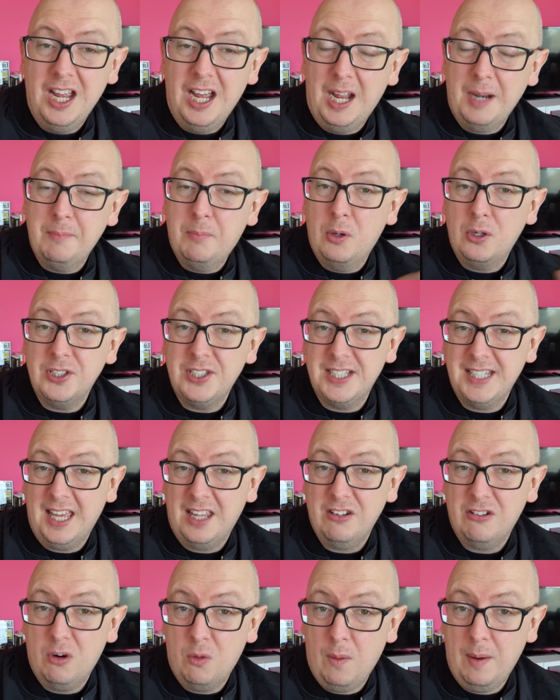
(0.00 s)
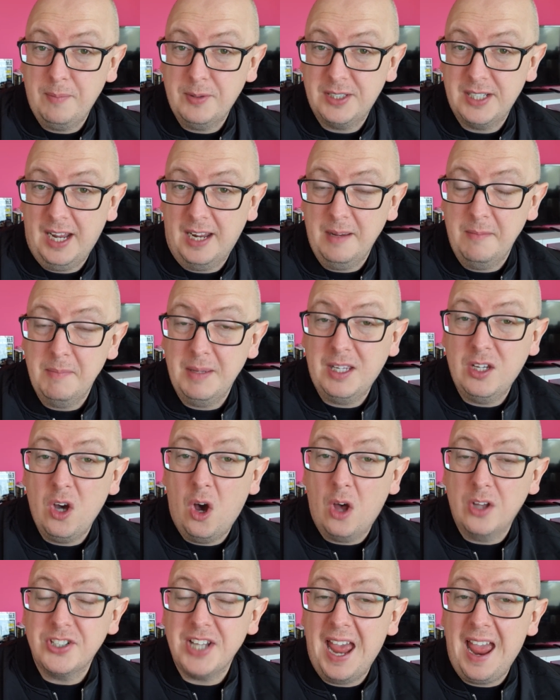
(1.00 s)
and put together a website,
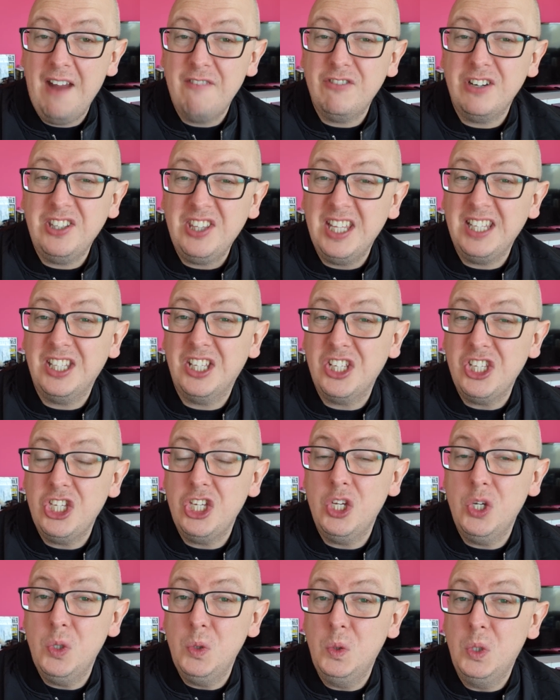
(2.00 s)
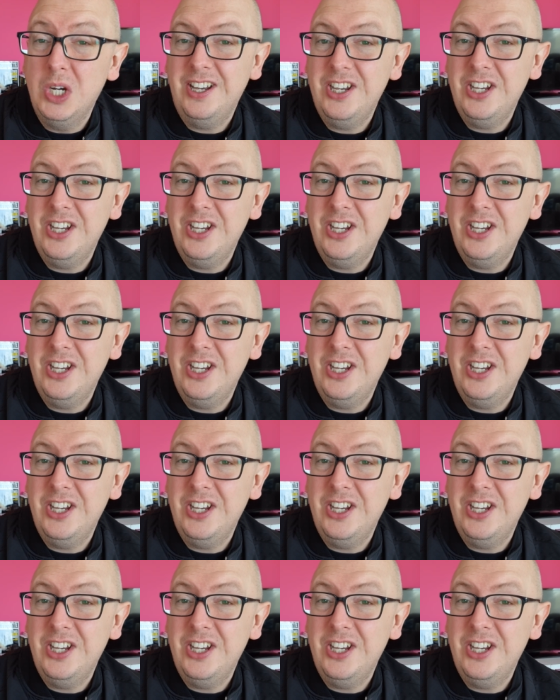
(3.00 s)
because everything that you